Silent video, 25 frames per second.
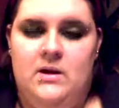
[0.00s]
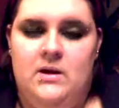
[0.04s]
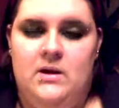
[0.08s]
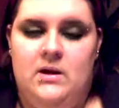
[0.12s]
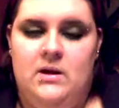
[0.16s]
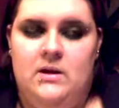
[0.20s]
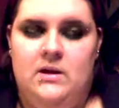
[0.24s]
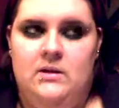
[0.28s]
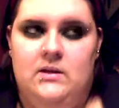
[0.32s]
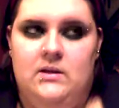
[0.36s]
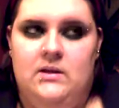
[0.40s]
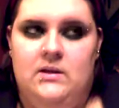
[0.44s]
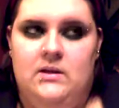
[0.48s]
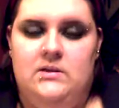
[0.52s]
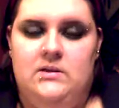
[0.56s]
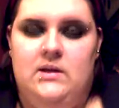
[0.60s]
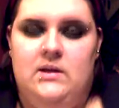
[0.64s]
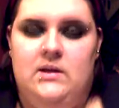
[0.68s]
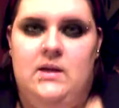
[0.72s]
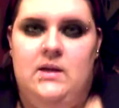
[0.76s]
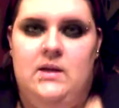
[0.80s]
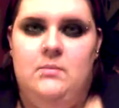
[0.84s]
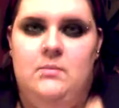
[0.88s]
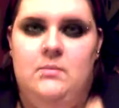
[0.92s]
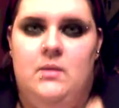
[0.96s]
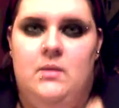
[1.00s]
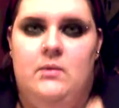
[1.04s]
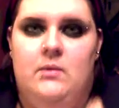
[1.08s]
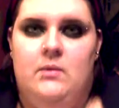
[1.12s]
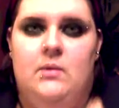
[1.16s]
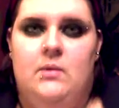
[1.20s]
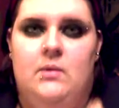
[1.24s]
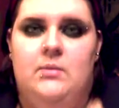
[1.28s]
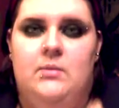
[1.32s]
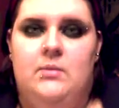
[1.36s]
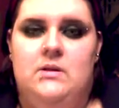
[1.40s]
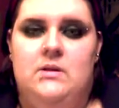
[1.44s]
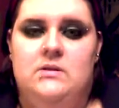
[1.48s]
And I like to keep my
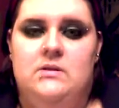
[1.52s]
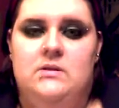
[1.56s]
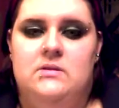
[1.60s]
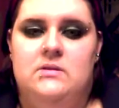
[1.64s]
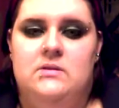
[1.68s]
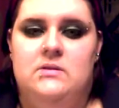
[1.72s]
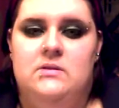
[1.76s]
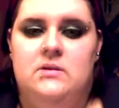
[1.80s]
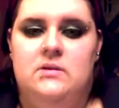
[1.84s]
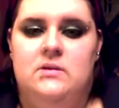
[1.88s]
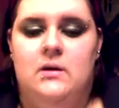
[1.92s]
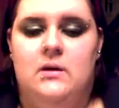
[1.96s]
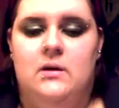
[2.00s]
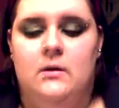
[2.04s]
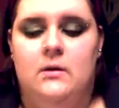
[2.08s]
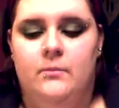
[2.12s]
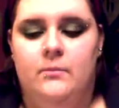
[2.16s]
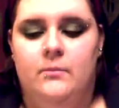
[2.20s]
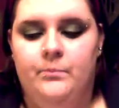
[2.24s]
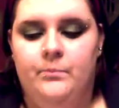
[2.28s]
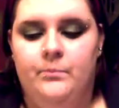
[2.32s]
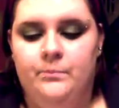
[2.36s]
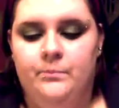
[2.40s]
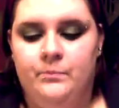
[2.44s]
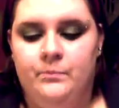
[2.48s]
weapons, you know,